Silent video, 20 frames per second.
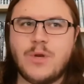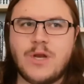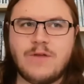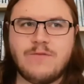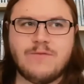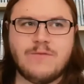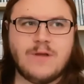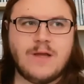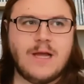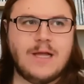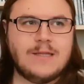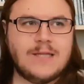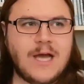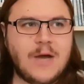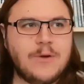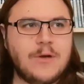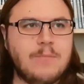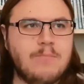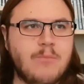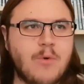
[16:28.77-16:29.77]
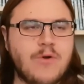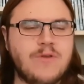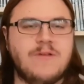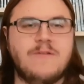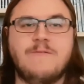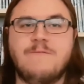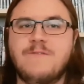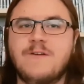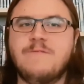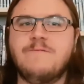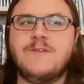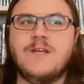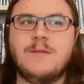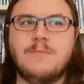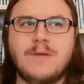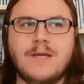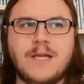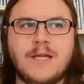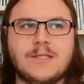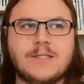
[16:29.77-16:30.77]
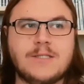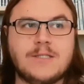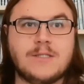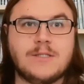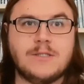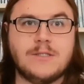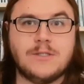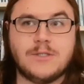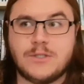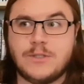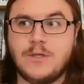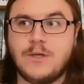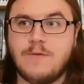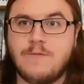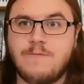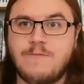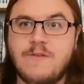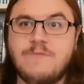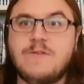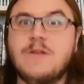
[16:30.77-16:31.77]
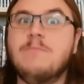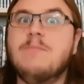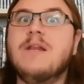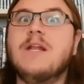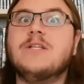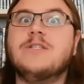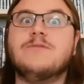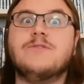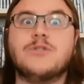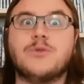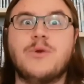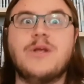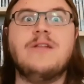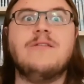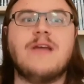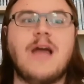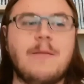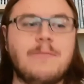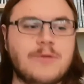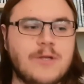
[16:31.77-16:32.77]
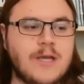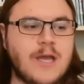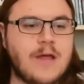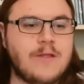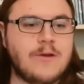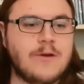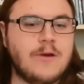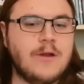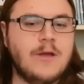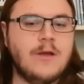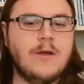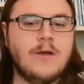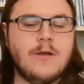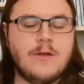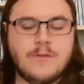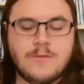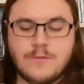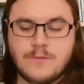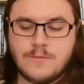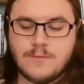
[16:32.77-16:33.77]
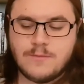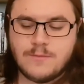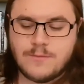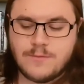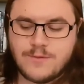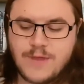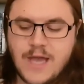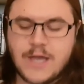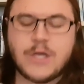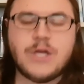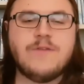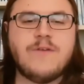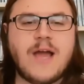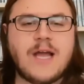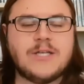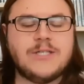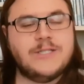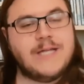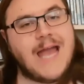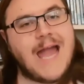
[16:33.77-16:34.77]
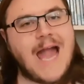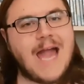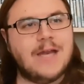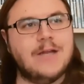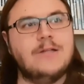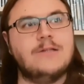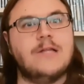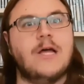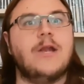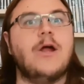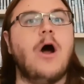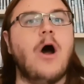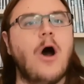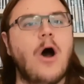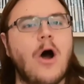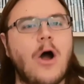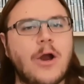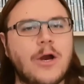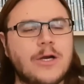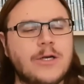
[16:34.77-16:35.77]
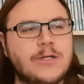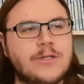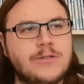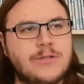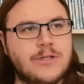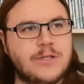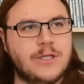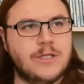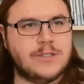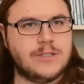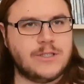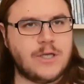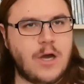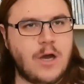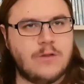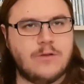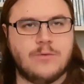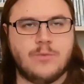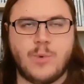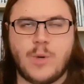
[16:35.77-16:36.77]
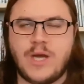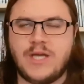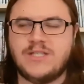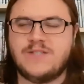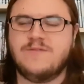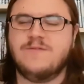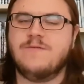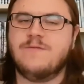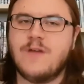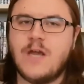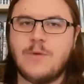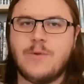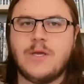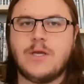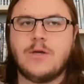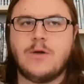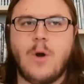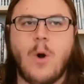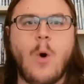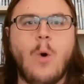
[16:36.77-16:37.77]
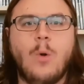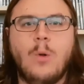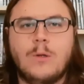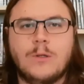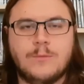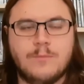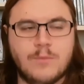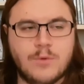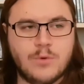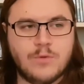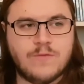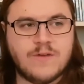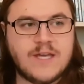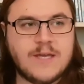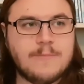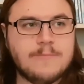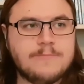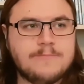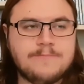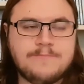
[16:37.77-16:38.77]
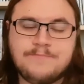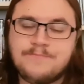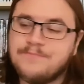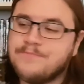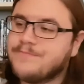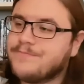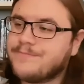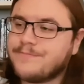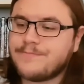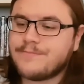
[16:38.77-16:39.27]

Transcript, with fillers: if they would have allowed him more than 15 minutes 15 minutes of screen time together, that could have actually added a lot of heart to this otherwise very cold movie.